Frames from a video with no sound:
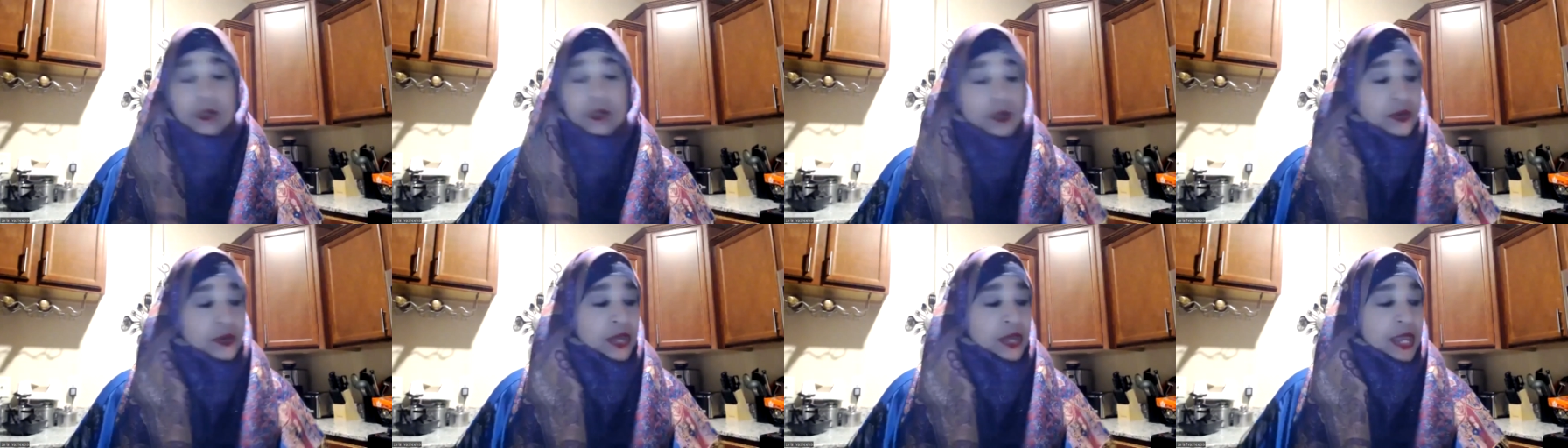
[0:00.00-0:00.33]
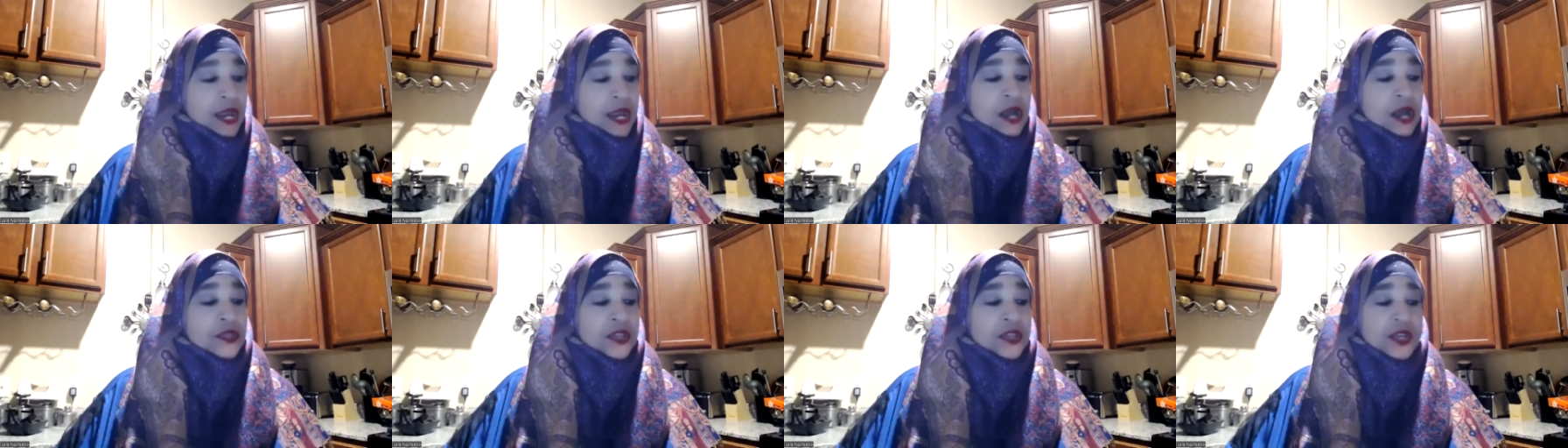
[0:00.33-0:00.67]

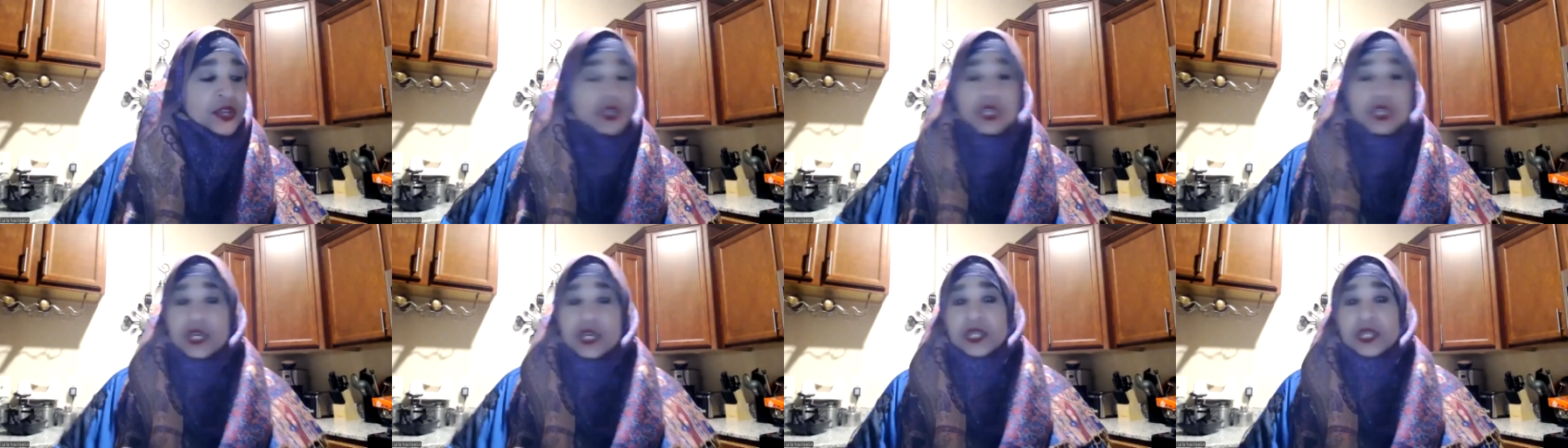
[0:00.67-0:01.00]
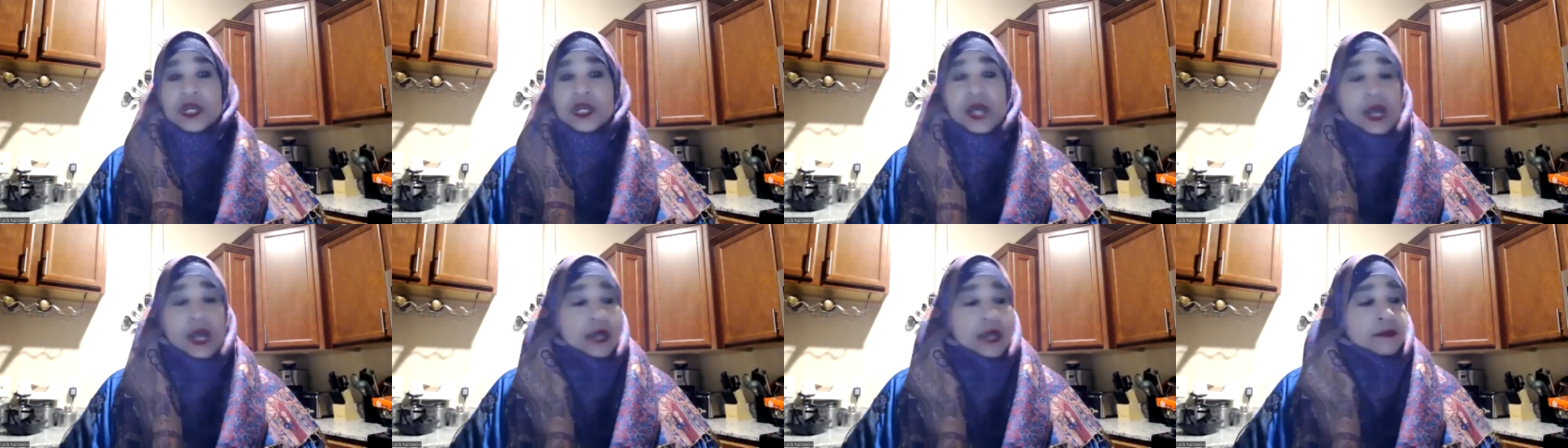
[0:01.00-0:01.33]
Okay, are there any
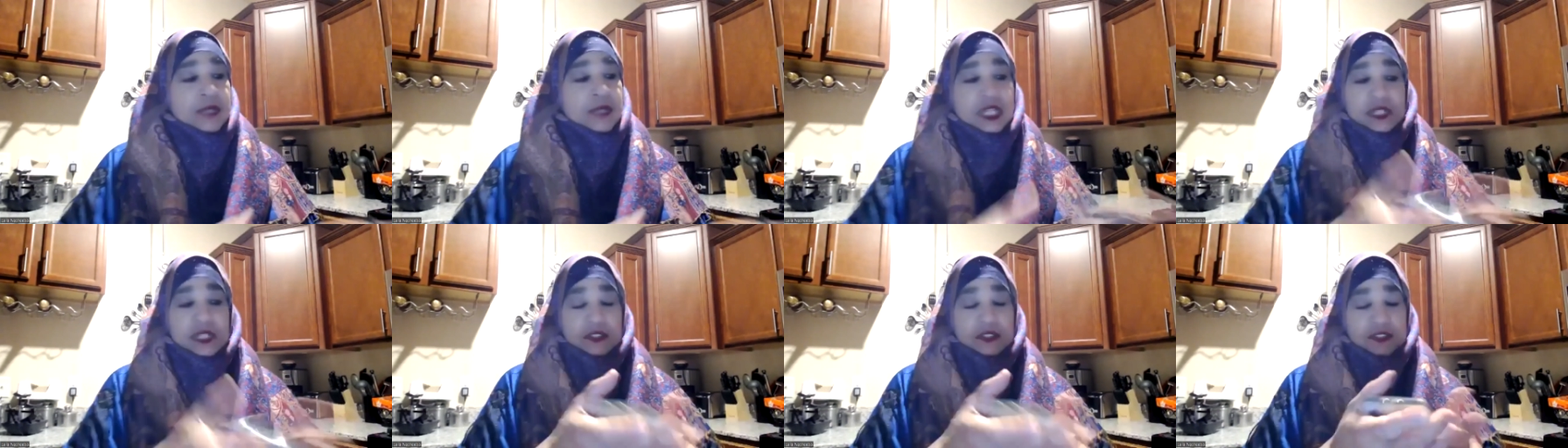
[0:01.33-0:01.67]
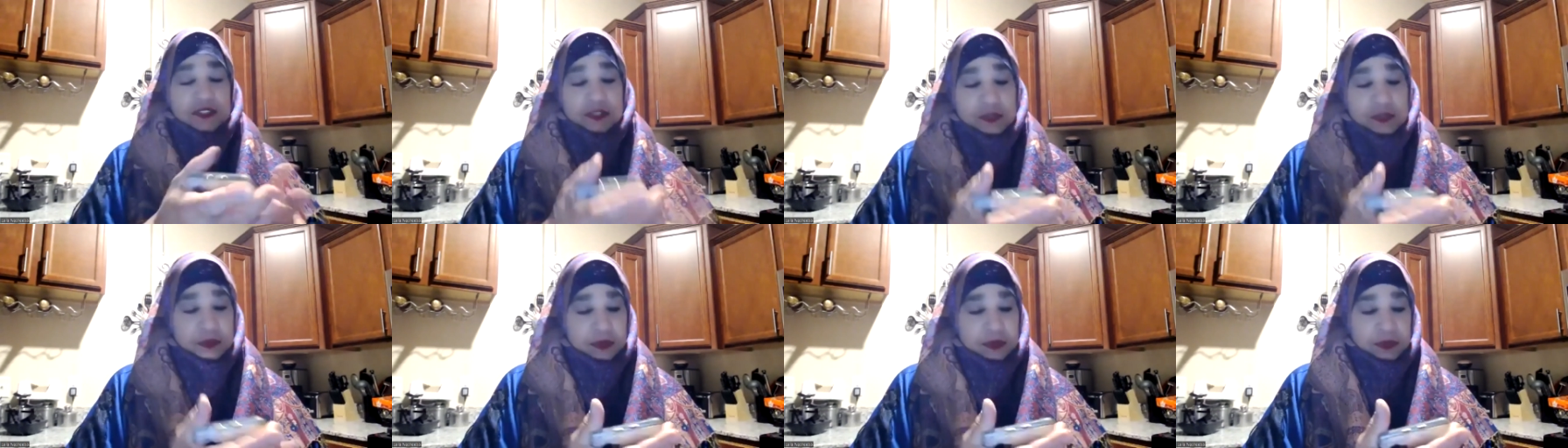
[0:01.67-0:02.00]
other
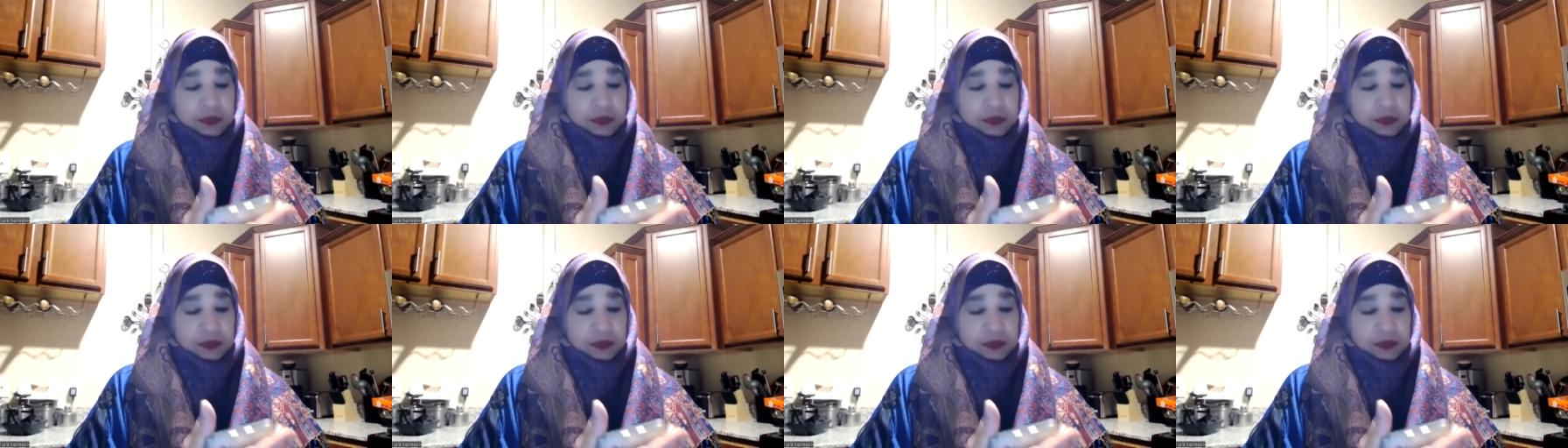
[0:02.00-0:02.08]
comments?